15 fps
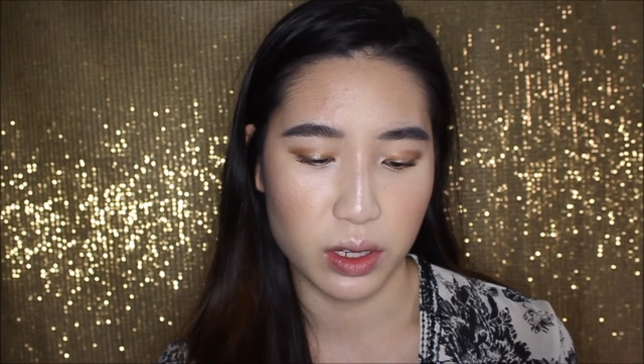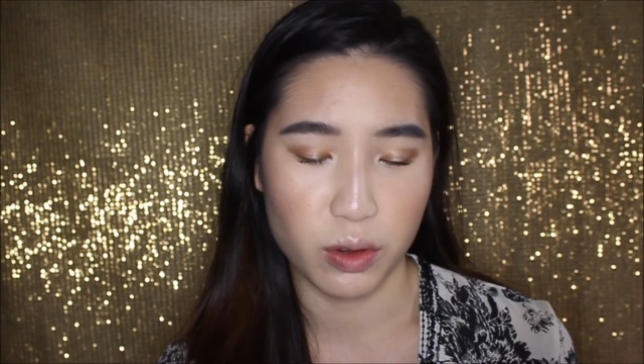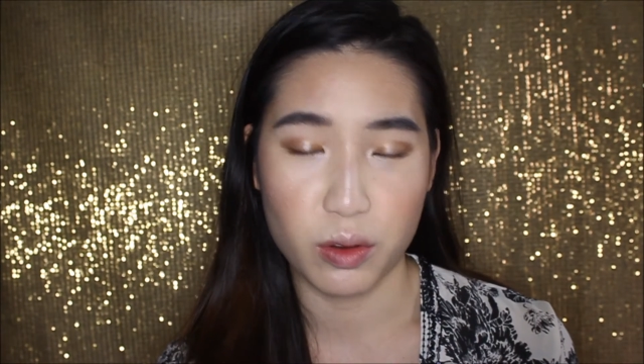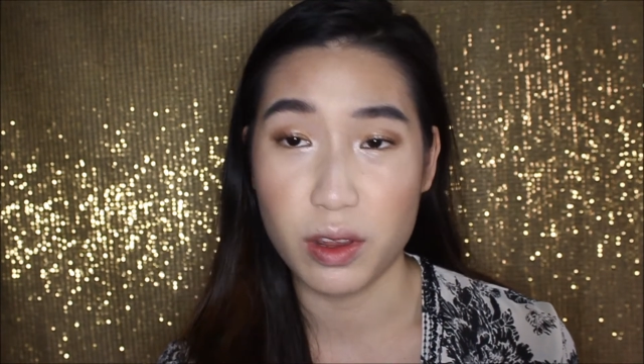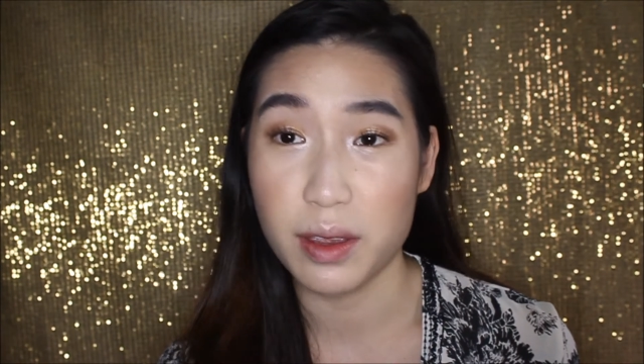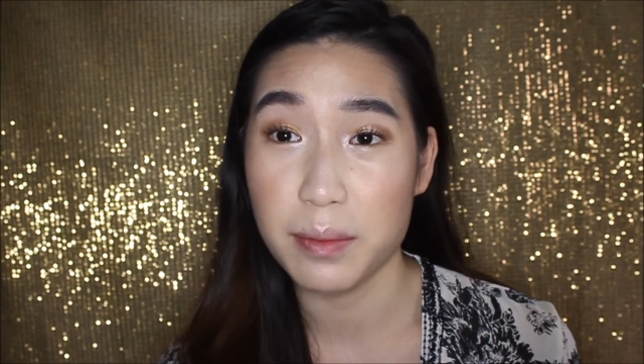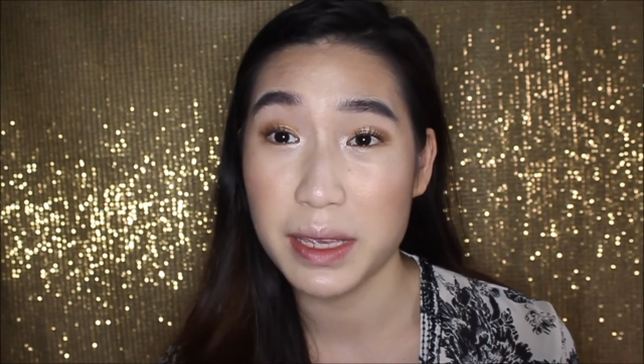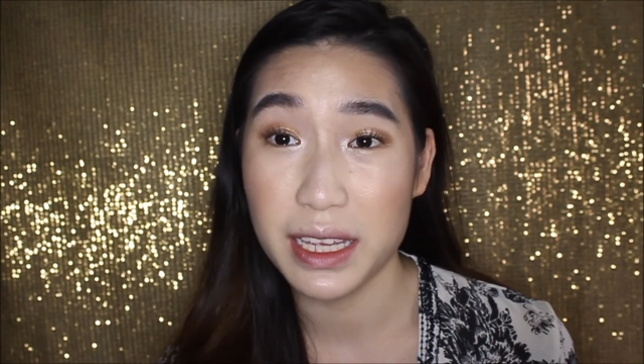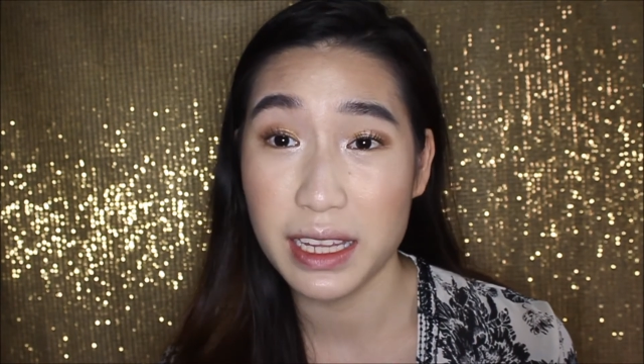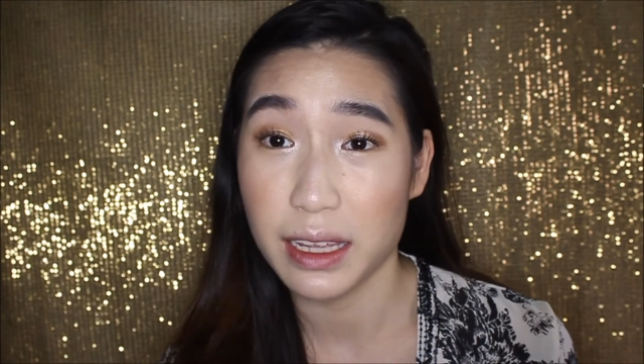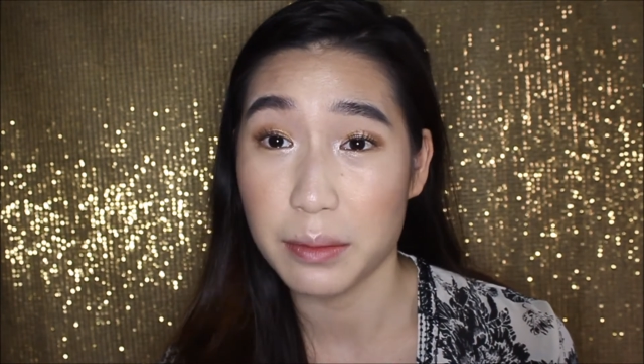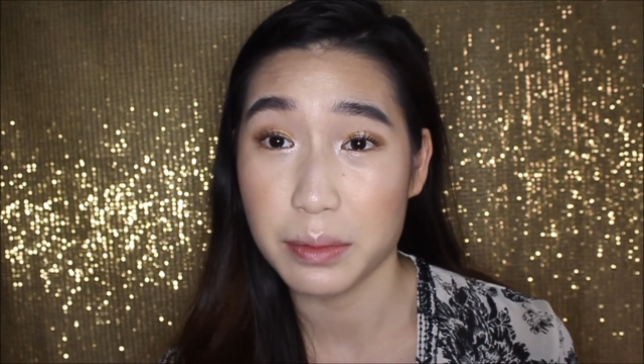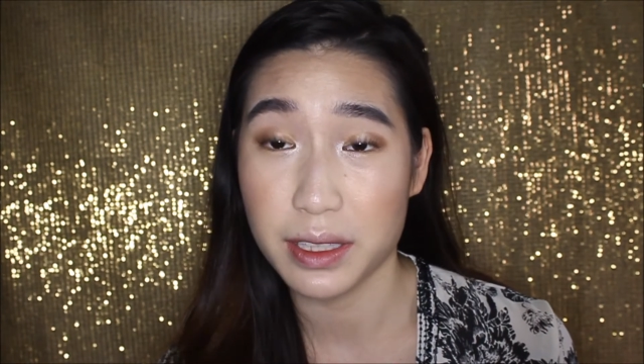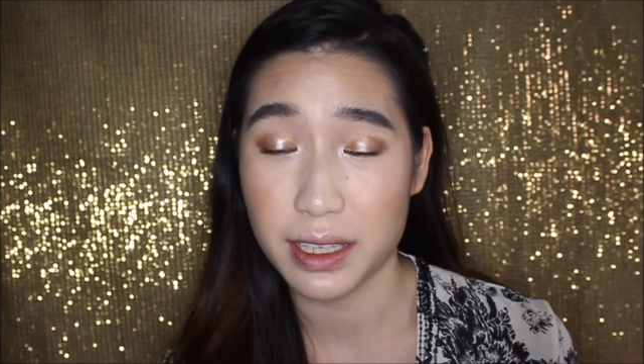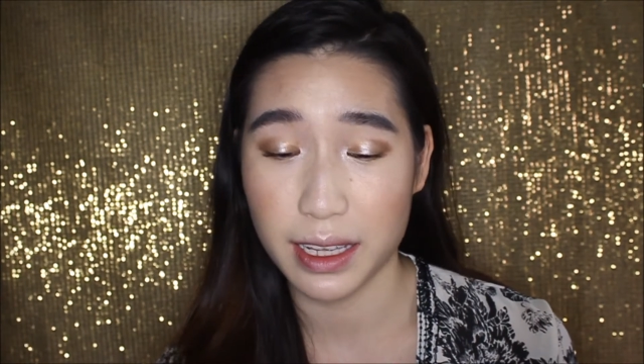creamy
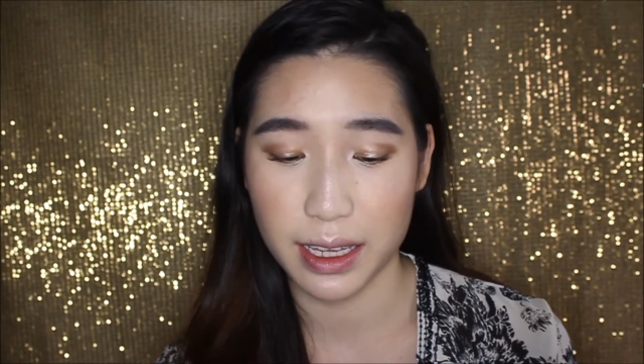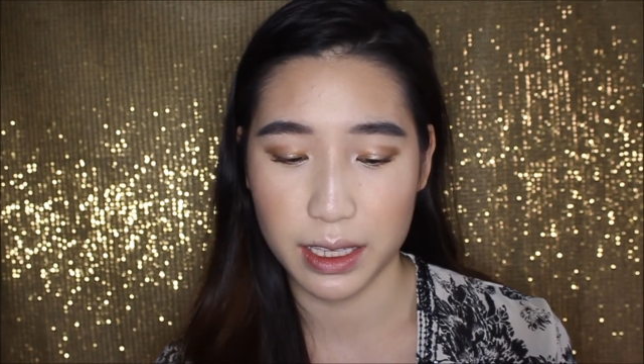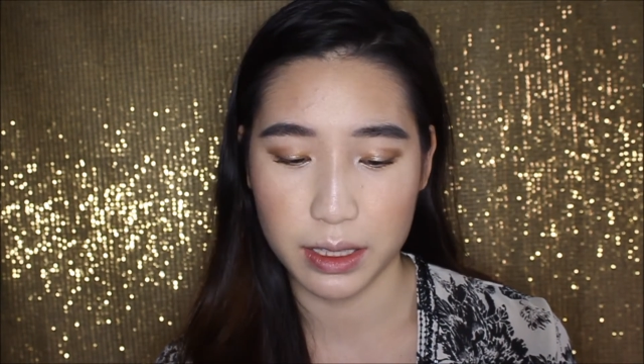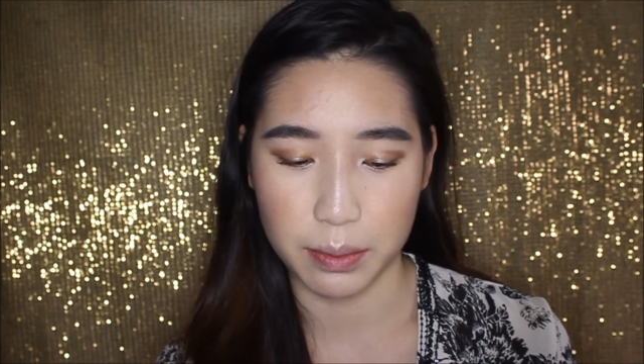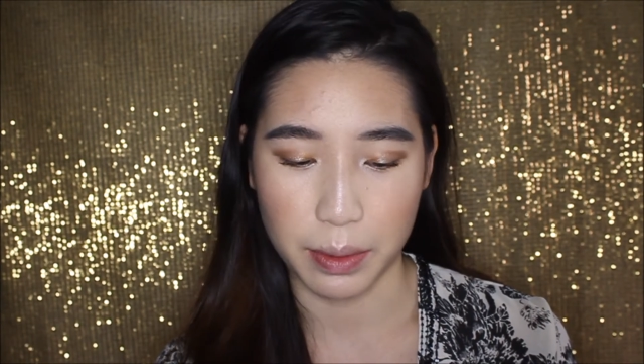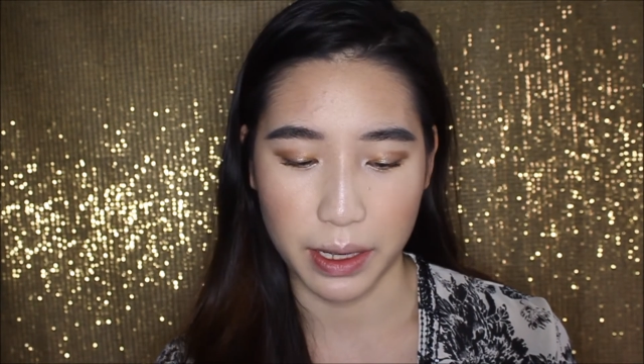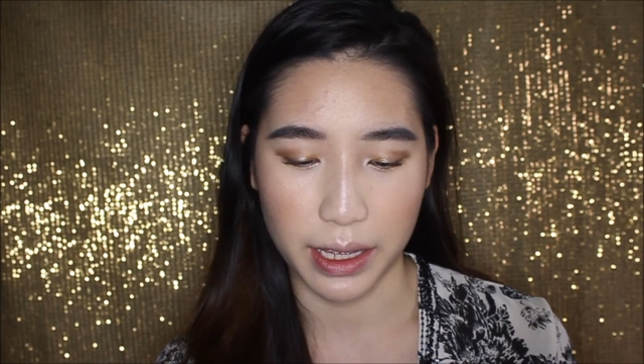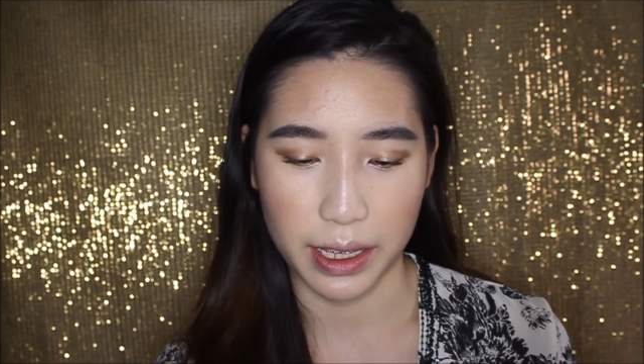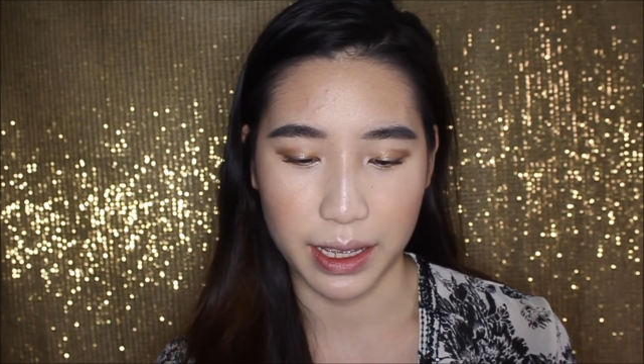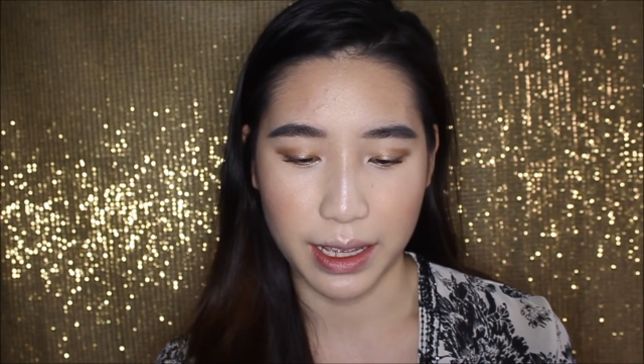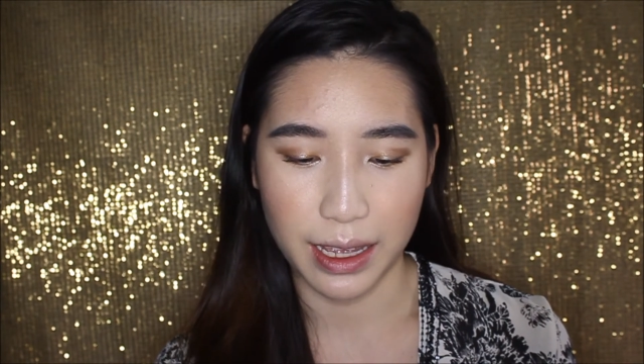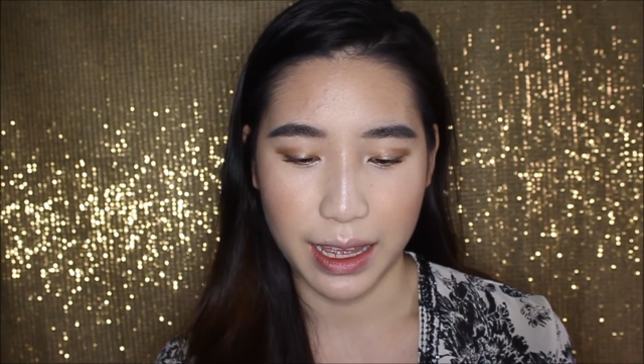lipsticks, but